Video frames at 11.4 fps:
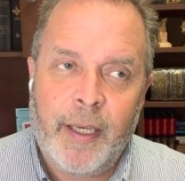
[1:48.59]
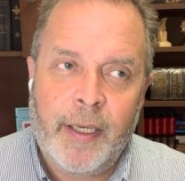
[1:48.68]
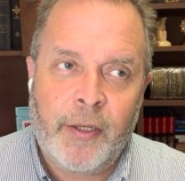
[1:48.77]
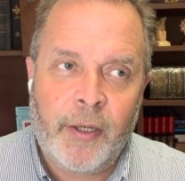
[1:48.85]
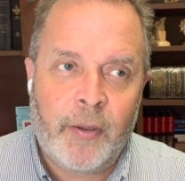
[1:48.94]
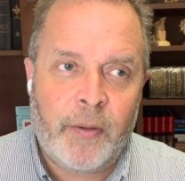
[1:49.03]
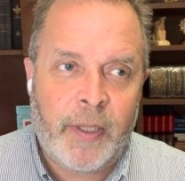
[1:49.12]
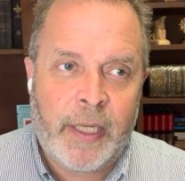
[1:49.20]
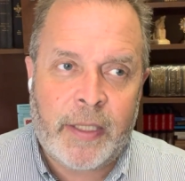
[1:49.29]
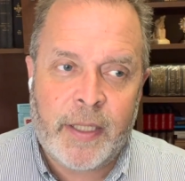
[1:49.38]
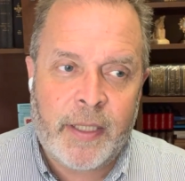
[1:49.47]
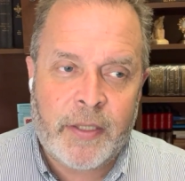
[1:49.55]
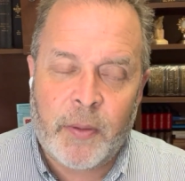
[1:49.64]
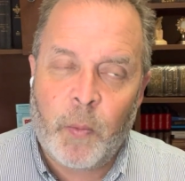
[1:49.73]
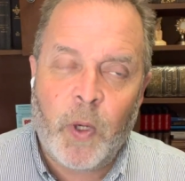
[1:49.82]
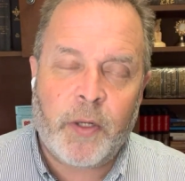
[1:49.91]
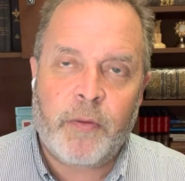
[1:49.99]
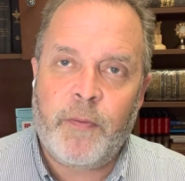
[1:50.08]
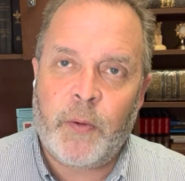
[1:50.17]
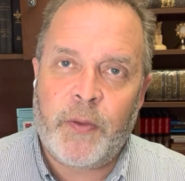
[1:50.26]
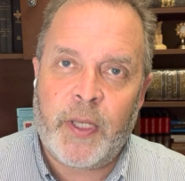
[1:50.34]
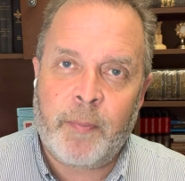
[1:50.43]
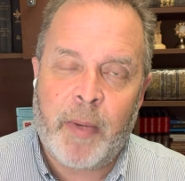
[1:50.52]
You know, it's a wonderful
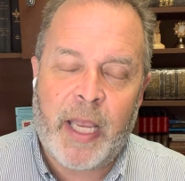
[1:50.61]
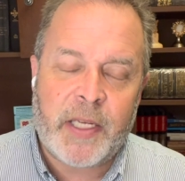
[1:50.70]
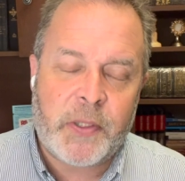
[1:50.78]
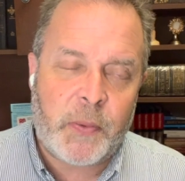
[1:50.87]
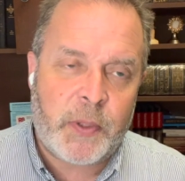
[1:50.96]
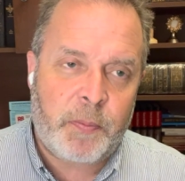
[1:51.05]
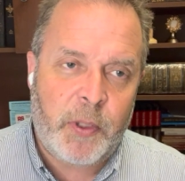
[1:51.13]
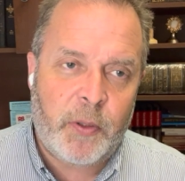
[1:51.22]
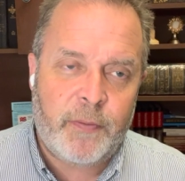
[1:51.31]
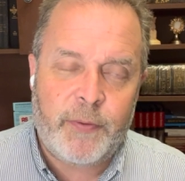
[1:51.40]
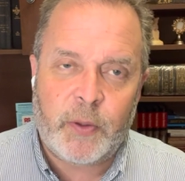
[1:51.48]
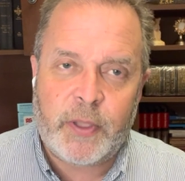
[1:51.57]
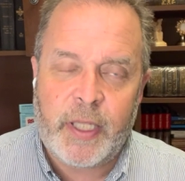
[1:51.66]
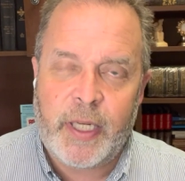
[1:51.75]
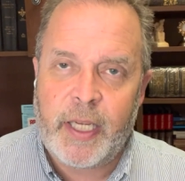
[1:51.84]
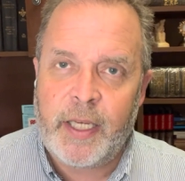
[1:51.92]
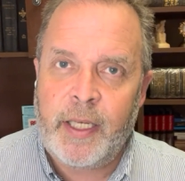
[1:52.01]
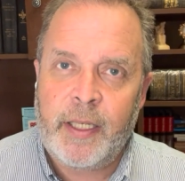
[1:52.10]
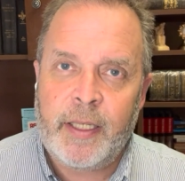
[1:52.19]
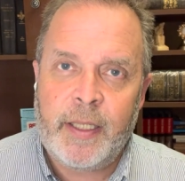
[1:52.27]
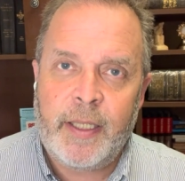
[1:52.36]
thing. Mass was beautiful today.